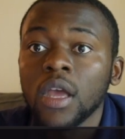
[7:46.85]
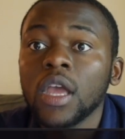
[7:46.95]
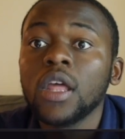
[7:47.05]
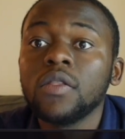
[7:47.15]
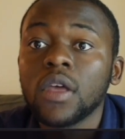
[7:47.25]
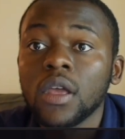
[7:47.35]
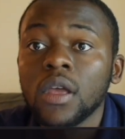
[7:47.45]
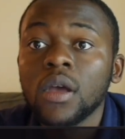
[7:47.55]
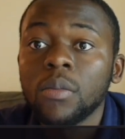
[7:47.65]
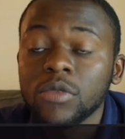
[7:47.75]
in the
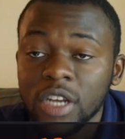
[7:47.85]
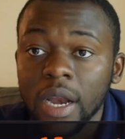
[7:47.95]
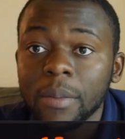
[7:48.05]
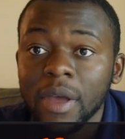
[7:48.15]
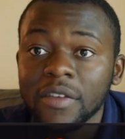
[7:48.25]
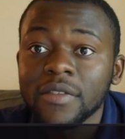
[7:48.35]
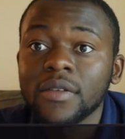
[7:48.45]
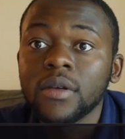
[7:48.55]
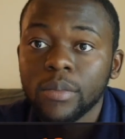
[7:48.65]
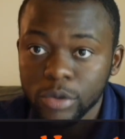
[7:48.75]

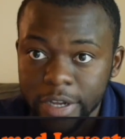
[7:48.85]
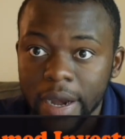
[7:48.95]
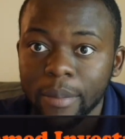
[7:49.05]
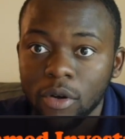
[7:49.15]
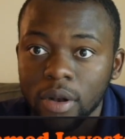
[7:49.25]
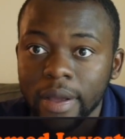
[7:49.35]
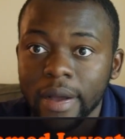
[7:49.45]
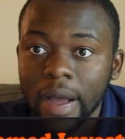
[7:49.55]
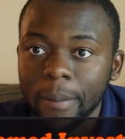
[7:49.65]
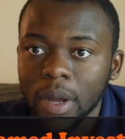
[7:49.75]
Mutare-based Mutare Bottling
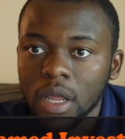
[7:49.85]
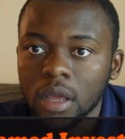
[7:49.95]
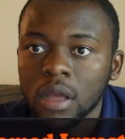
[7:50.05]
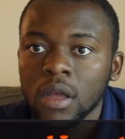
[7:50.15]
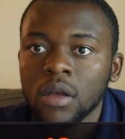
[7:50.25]
Company.